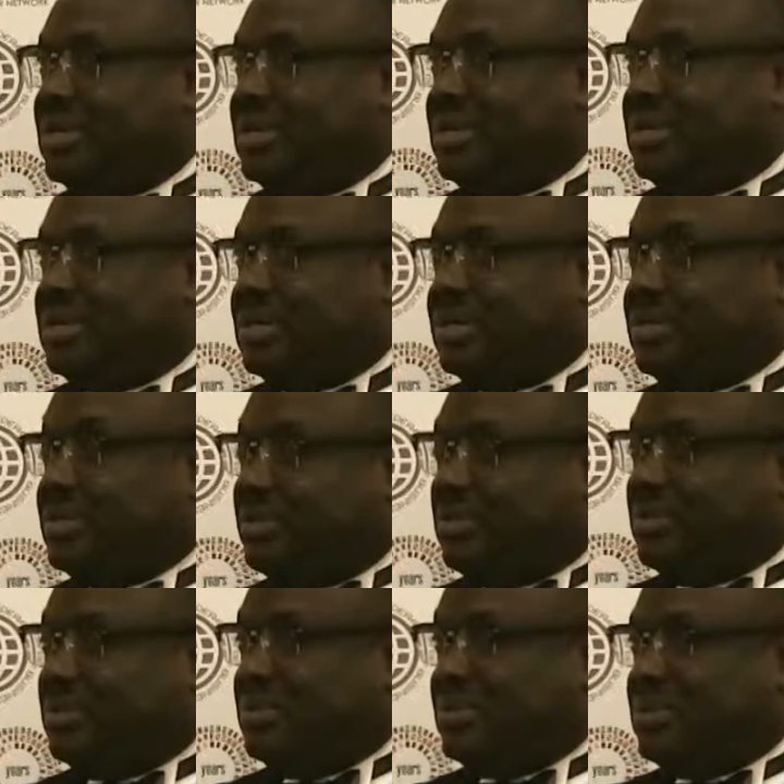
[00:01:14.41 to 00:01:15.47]

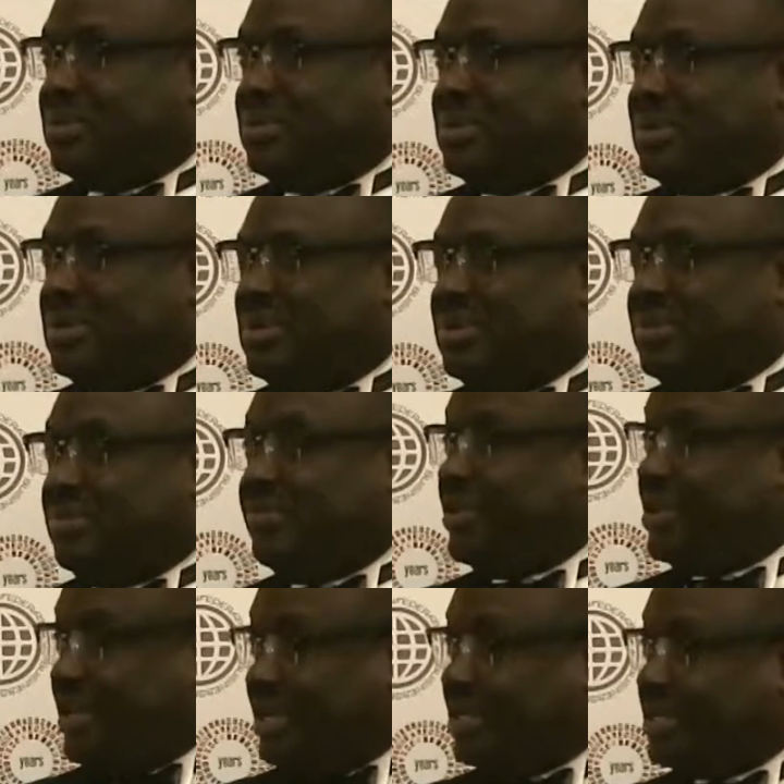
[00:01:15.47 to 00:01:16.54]
not
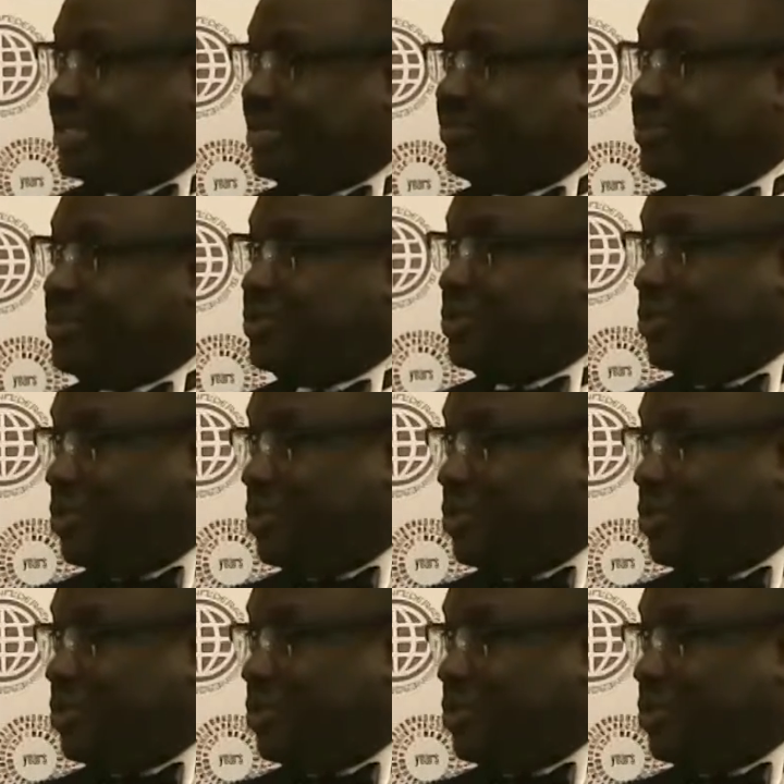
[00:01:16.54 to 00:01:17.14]
very easy for you to